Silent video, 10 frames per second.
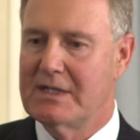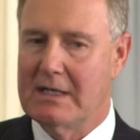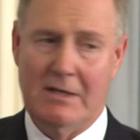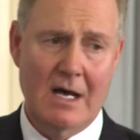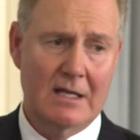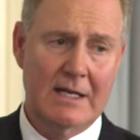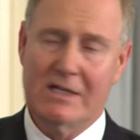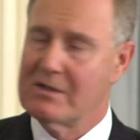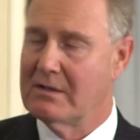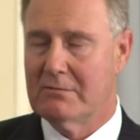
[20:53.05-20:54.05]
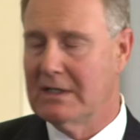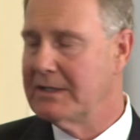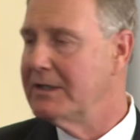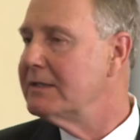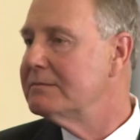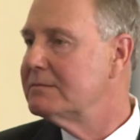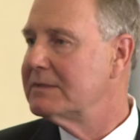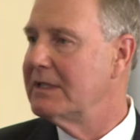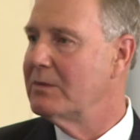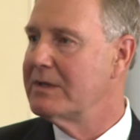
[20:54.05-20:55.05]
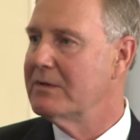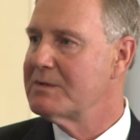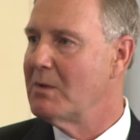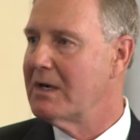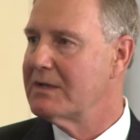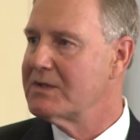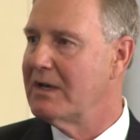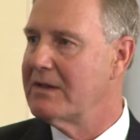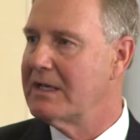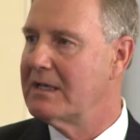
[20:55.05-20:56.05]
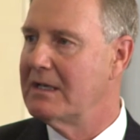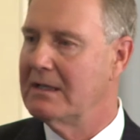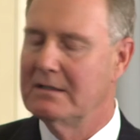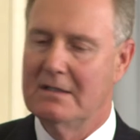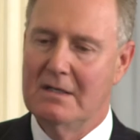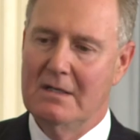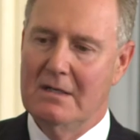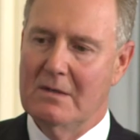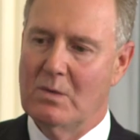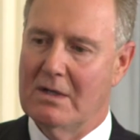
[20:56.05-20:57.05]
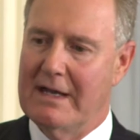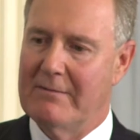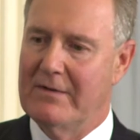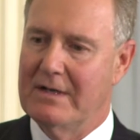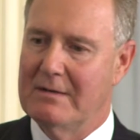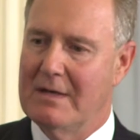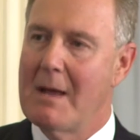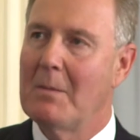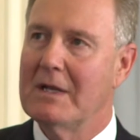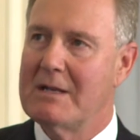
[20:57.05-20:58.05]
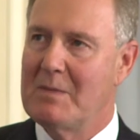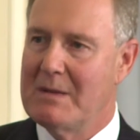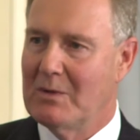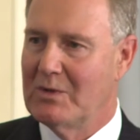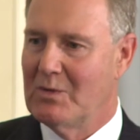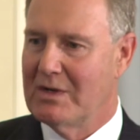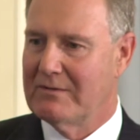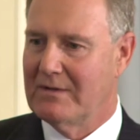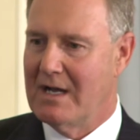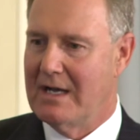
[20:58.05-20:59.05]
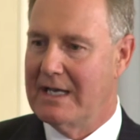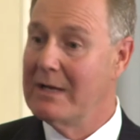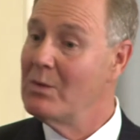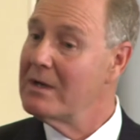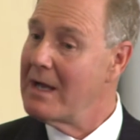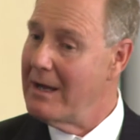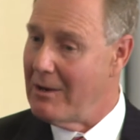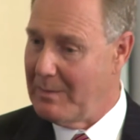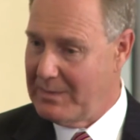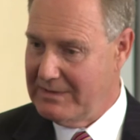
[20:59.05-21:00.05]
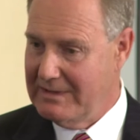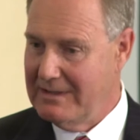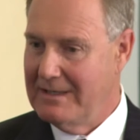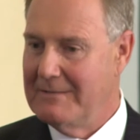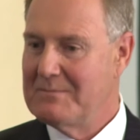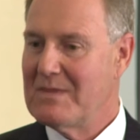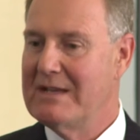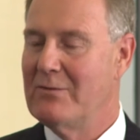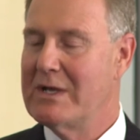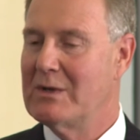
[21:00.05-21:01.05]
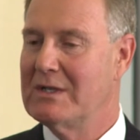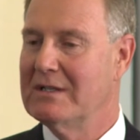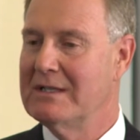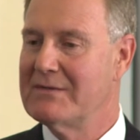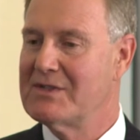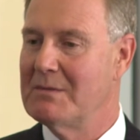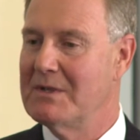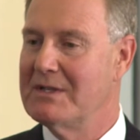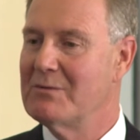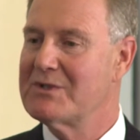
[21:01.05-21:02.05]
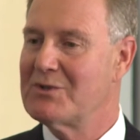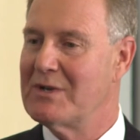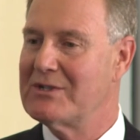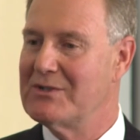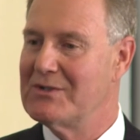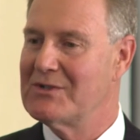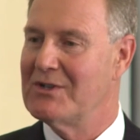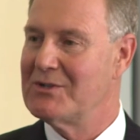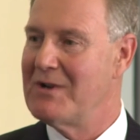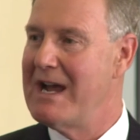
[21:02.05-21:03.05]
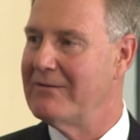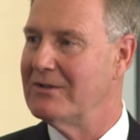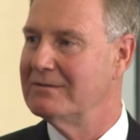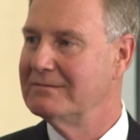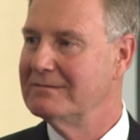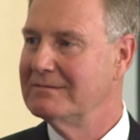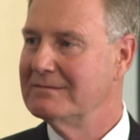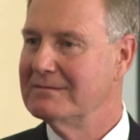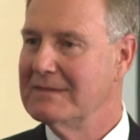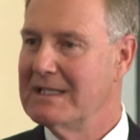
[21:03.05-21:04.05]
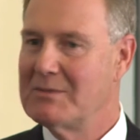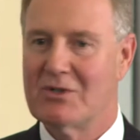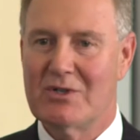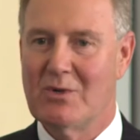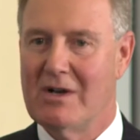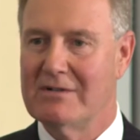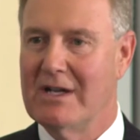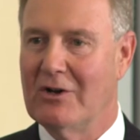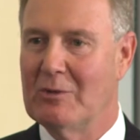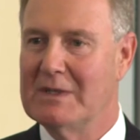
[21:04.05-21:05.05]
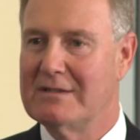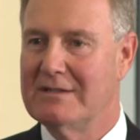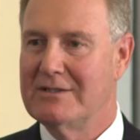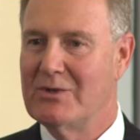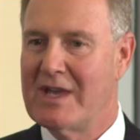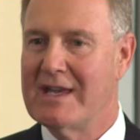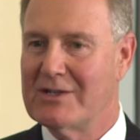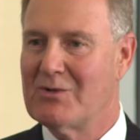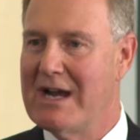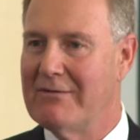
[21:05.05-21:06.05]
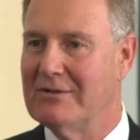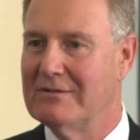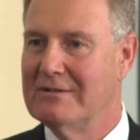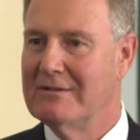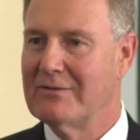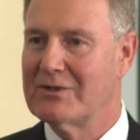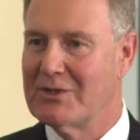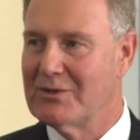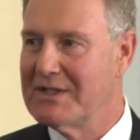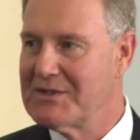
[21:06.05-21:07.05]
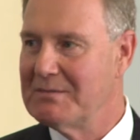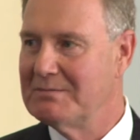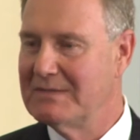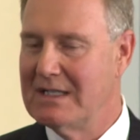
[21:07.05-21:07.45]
And the holidays look really good, you know, with those markets. So I think we'll have plenty of people who want to fly. It would help if we could lift some of the restrictions on travel sure you all know, but you can't travel for tourism.